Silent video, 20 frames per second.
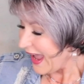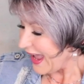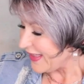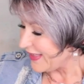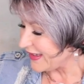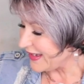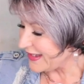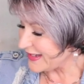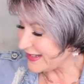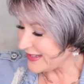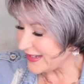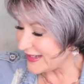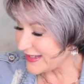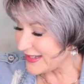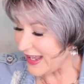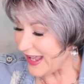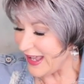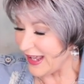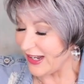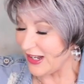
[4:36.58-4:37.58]
And this
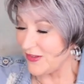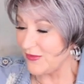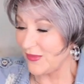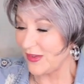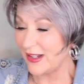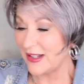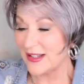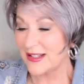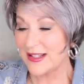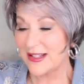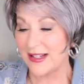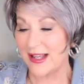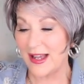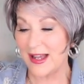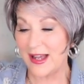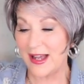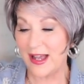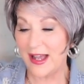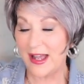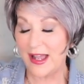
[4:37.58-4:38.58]
is Ellen Wille
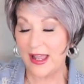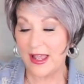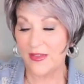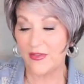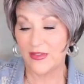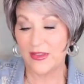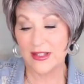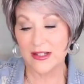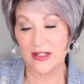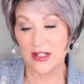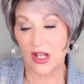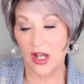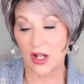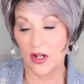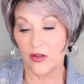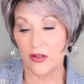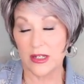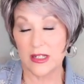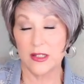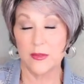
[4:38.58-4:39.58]
Sky, and this
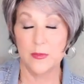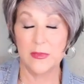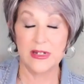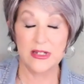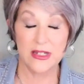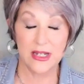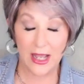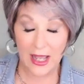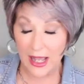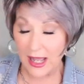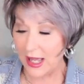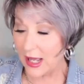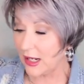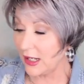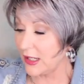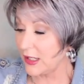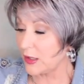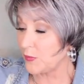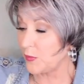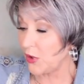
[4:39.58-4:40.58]
color is
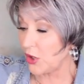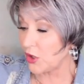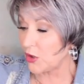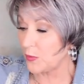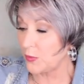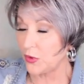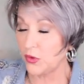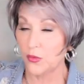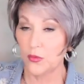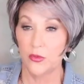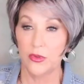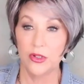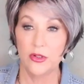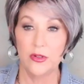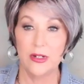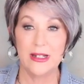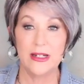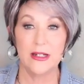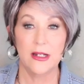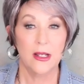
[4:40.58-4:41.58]
Metallic Purple
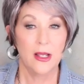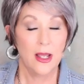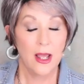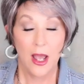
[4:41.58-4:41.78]
Rooted.